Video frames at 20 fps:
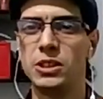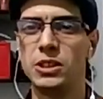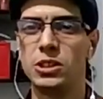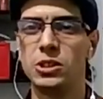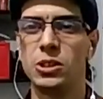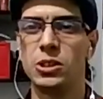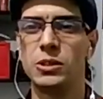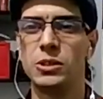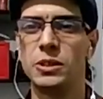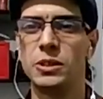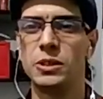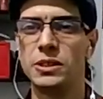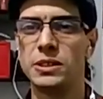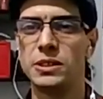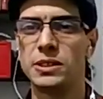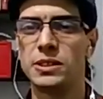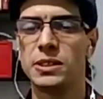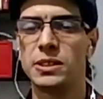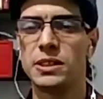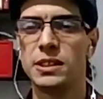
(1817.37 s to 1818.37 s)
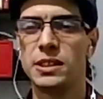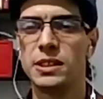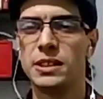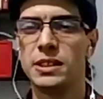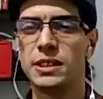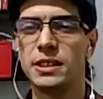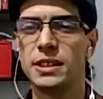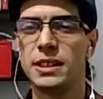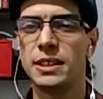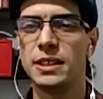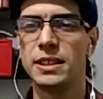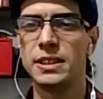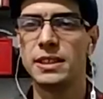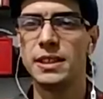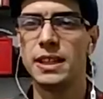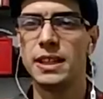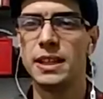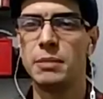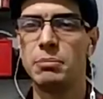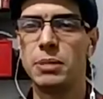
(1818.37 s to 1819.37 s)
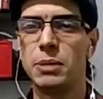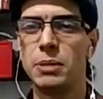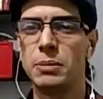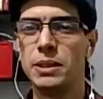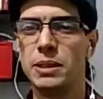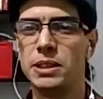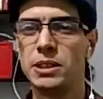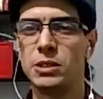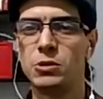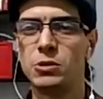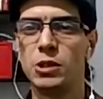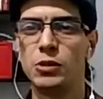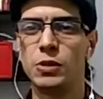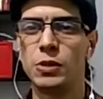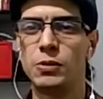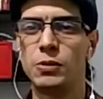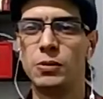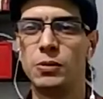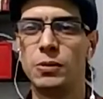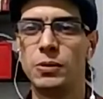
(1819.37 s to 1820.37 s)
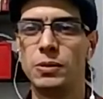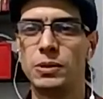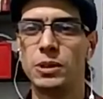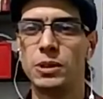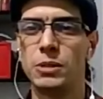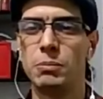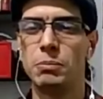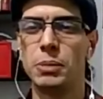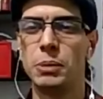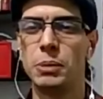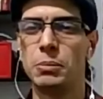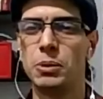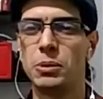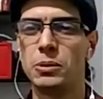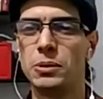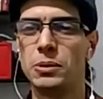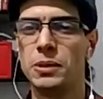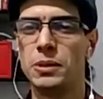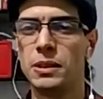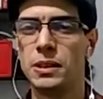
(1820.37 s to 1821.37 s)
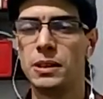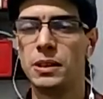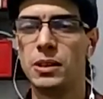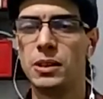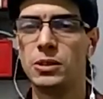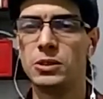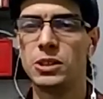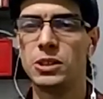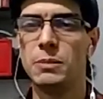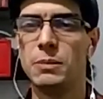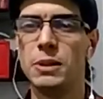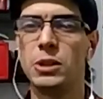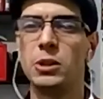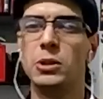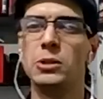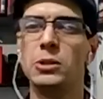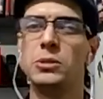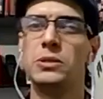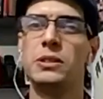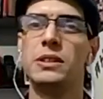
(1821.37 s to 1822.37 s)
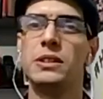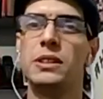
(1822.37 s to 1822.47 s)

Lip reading: stories that I published with some people long time ago.